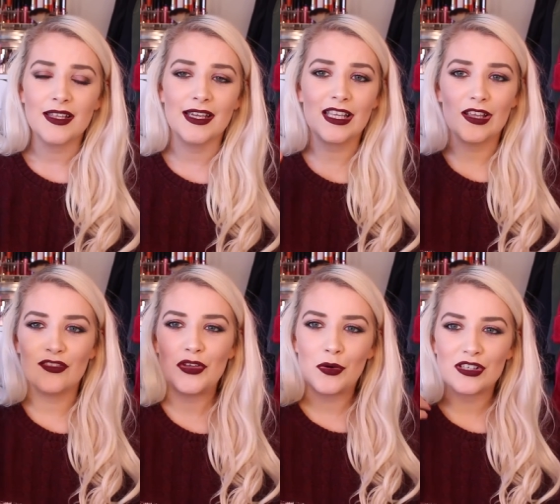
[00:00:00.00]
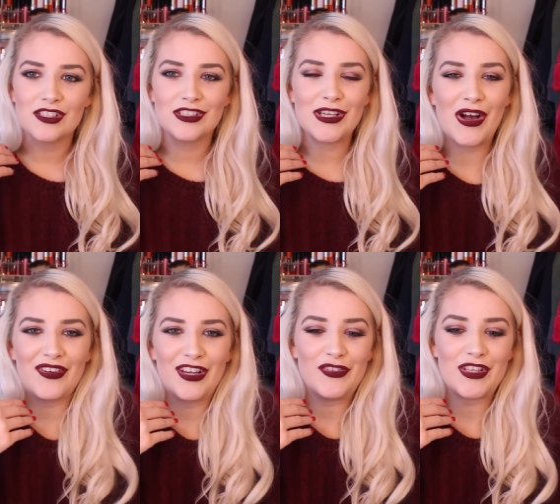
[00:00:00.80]
Like, if you watch the
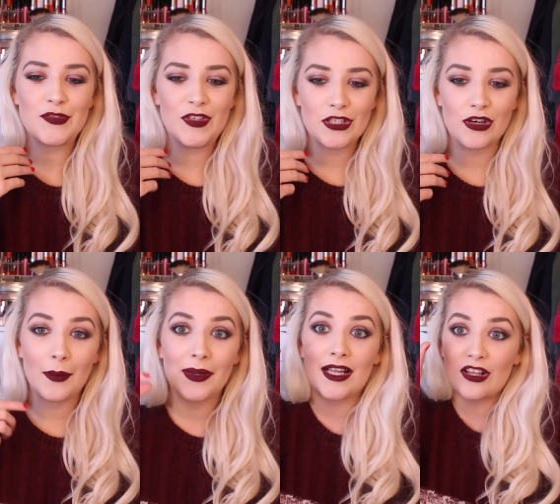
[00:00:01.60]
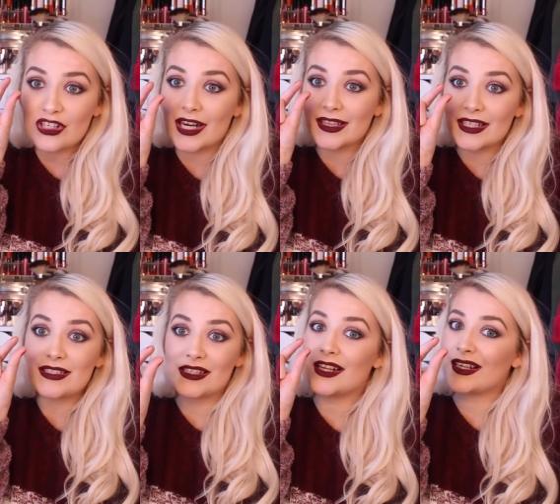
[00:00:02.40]
tutorial for this video, I'm like literally like
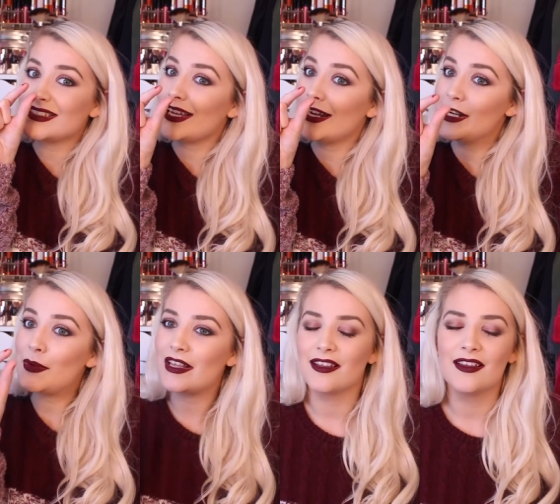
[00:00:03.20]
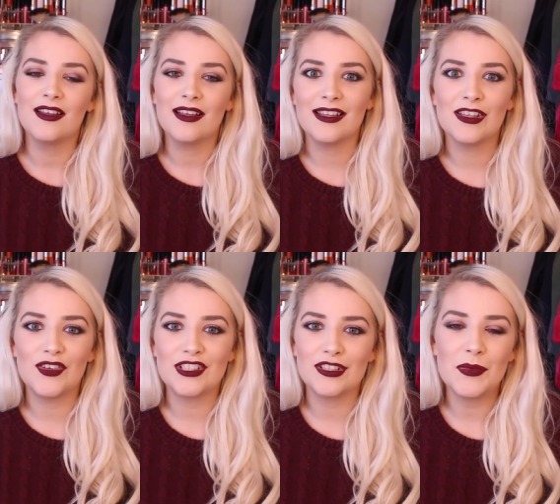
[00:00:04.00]
this, so like a tiny bit in the
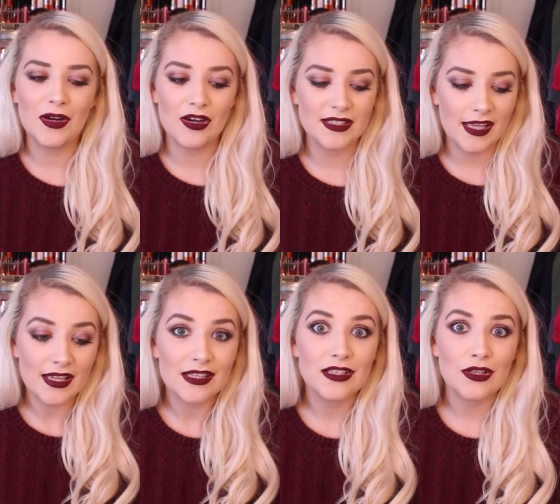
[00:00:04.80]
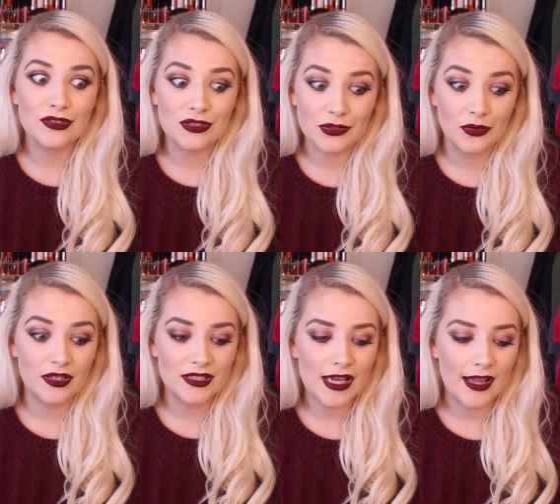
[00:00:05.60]
video because it is
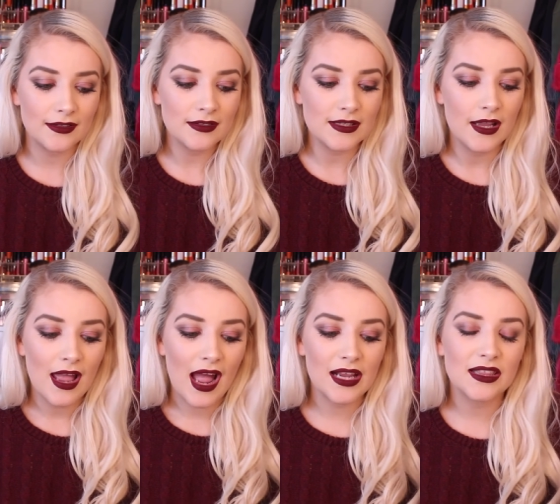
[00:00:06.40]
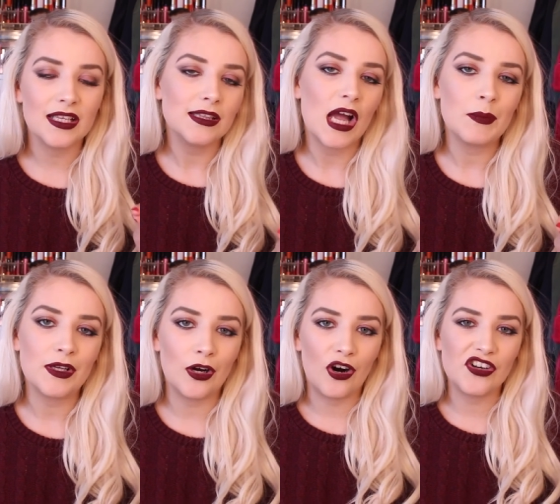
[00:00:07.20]
so intense. I think that I'd
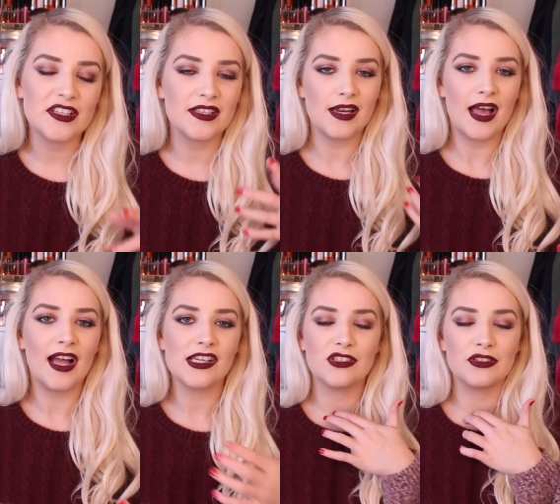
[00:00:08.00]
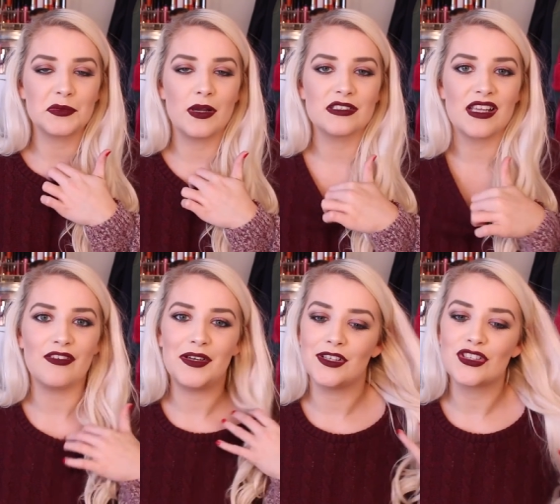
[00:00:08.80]
be gorgeous as an eyeshadow as well, so I
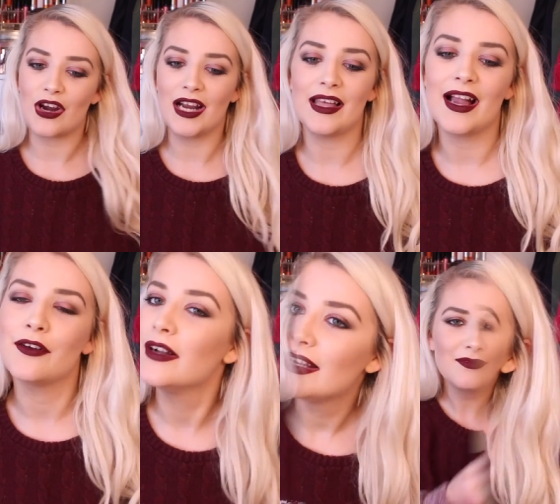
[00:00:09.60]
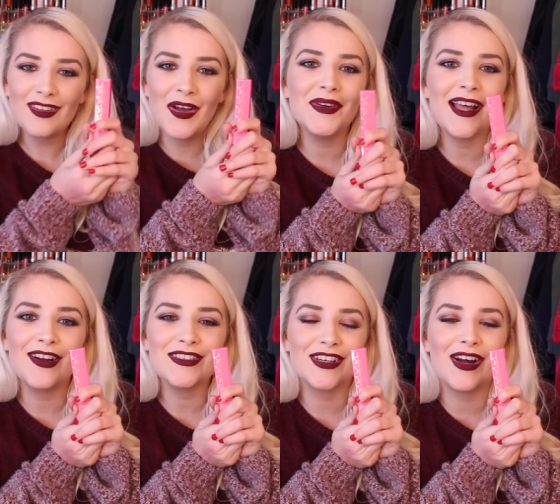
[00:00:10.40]
really want to try that out. And oh, and I
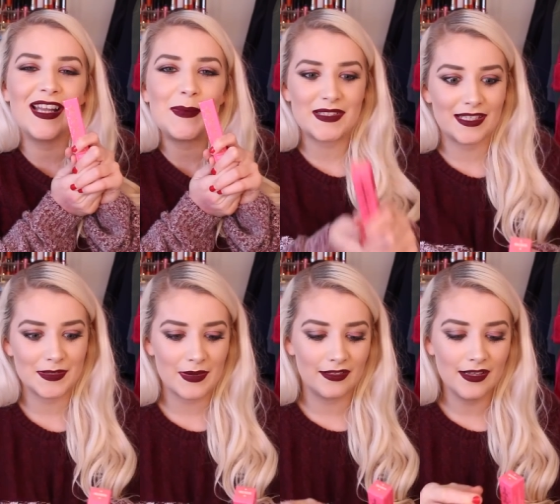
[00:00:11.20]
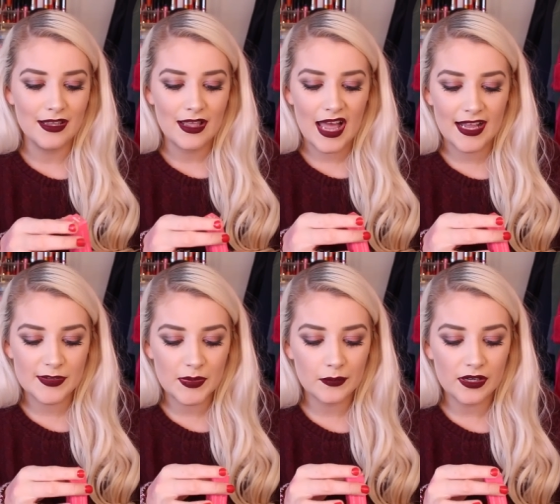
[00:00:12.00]
also got a lipstick as well, and
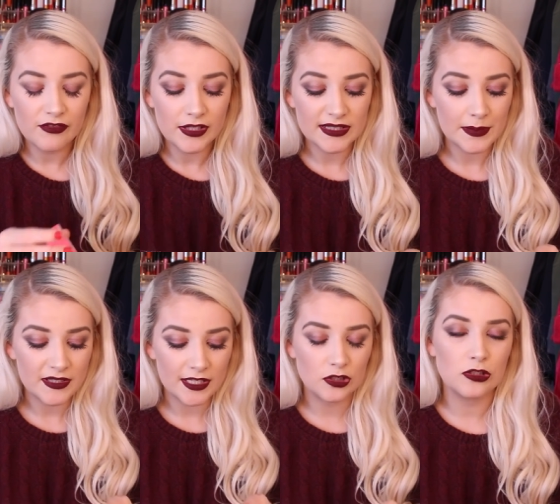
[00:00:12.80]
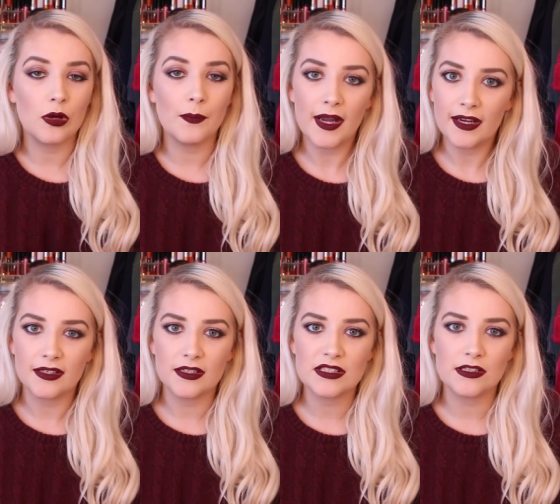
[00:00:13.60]
I've been waiting for this lipstick to come back
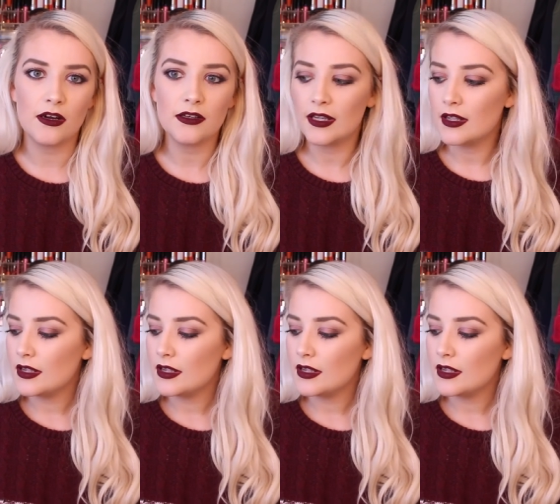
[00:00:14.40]
in stock.